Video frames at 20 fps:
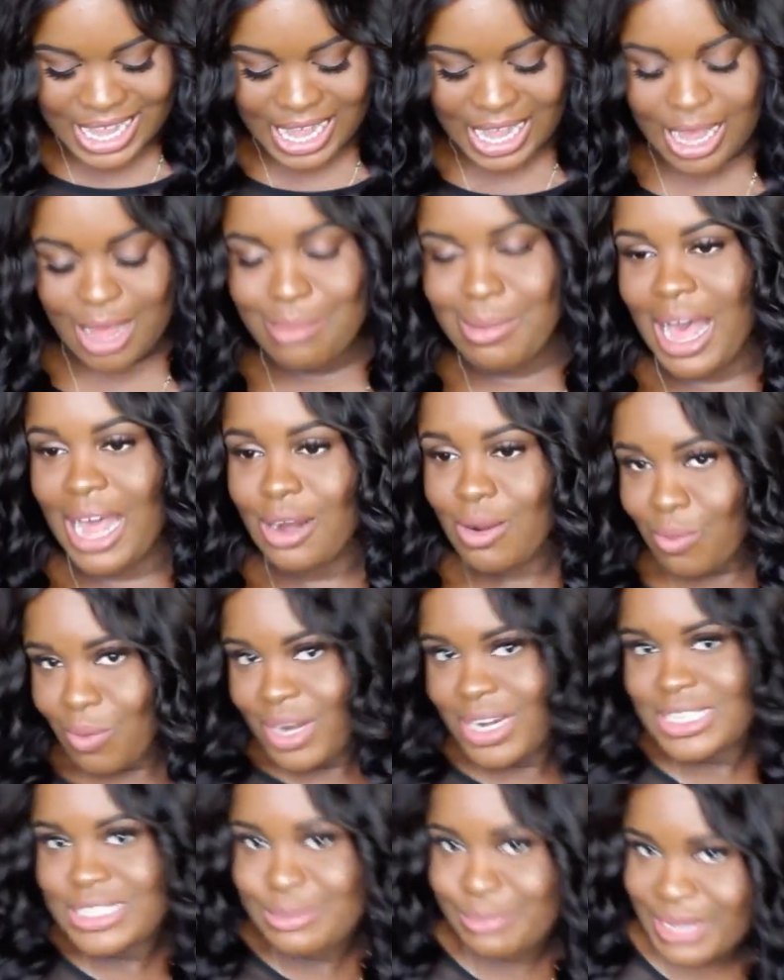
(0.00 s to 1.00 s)
I don't
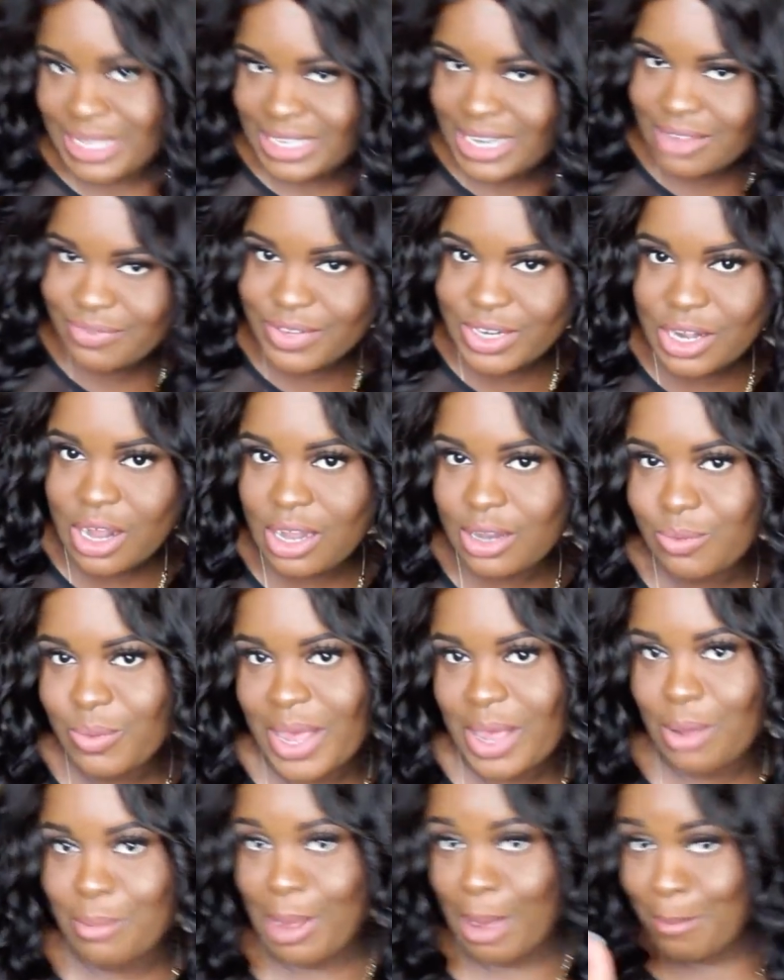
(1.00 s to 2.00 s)
want it to be lifted all the
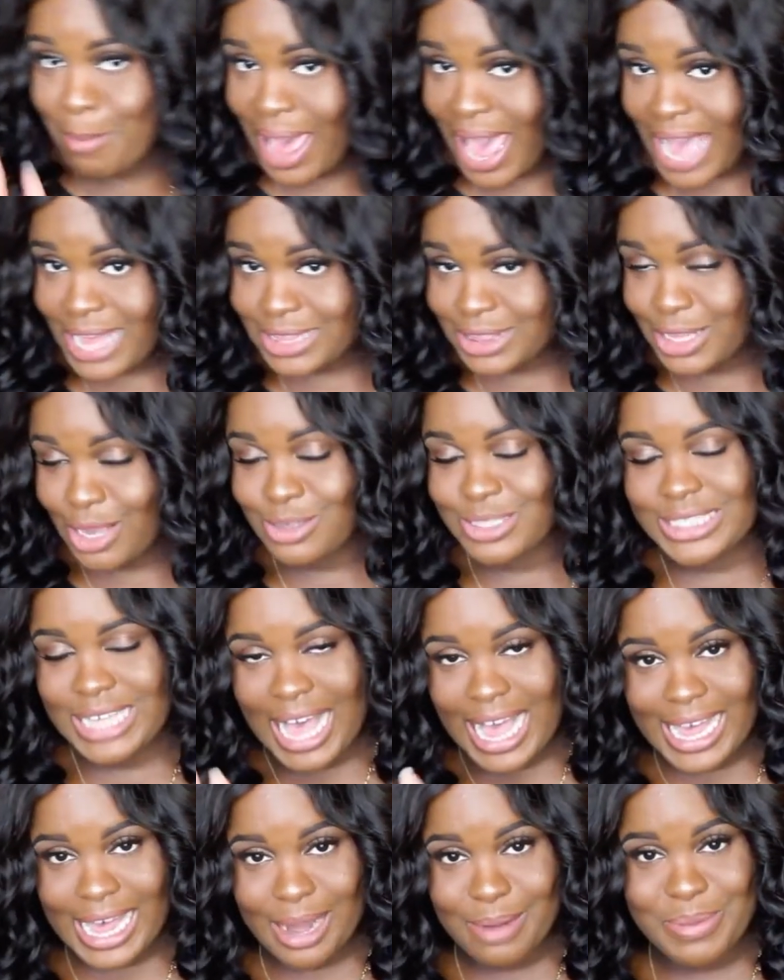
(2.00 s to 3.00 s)
way on my back though, so
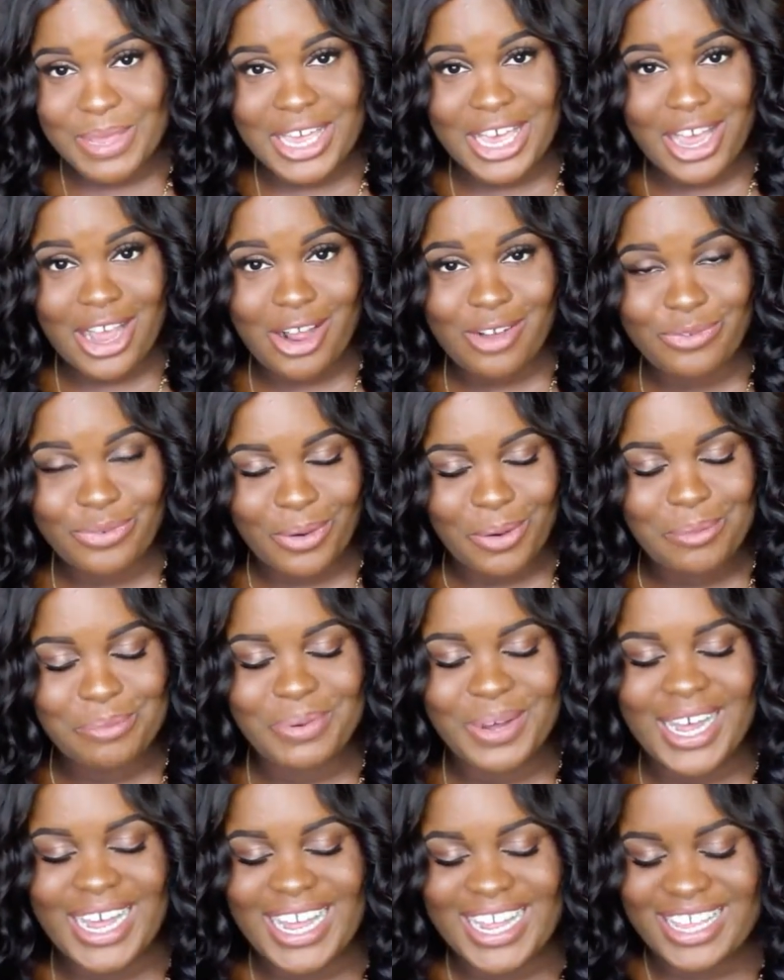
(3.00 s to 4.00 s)
I gotta be careful,
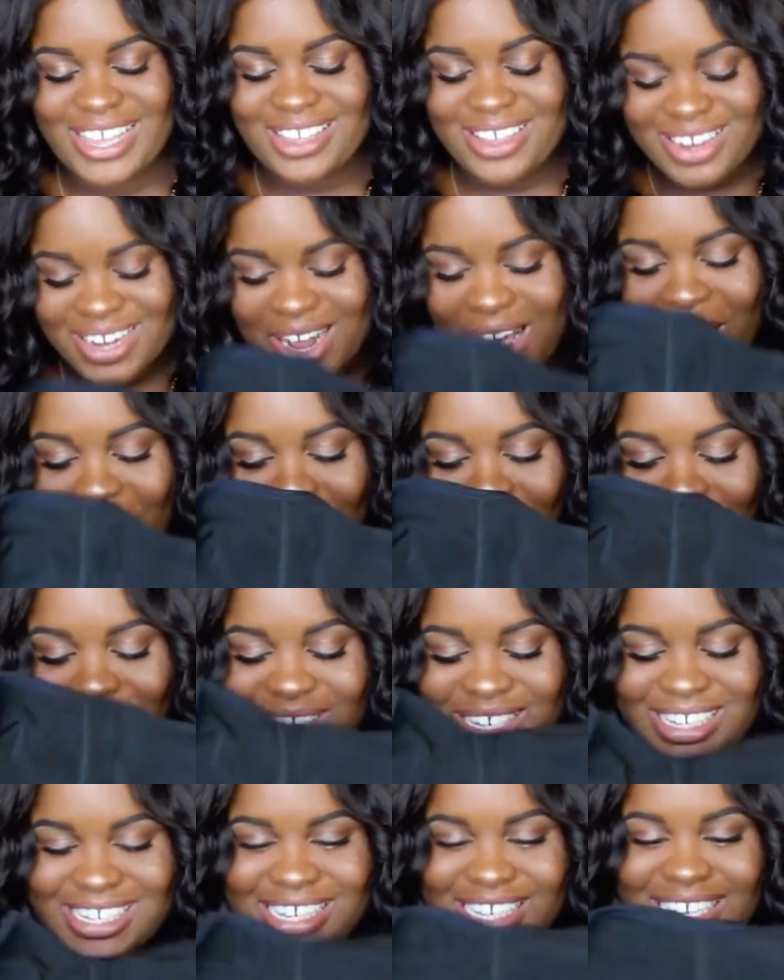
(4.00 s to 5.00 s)
but you
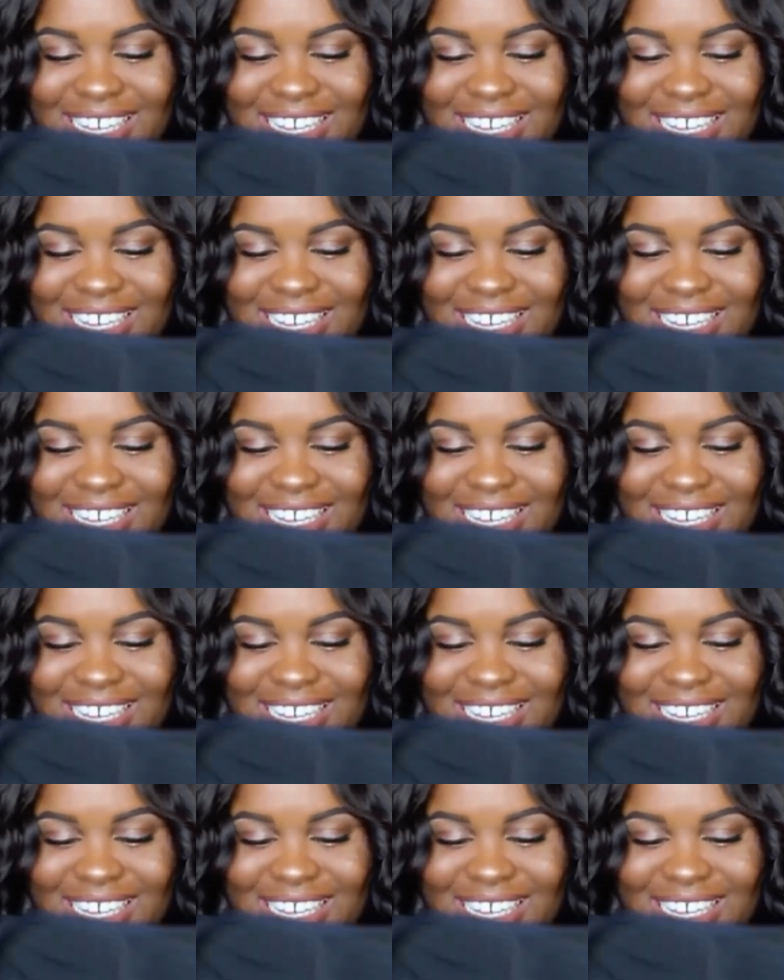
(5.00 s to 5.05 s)
know.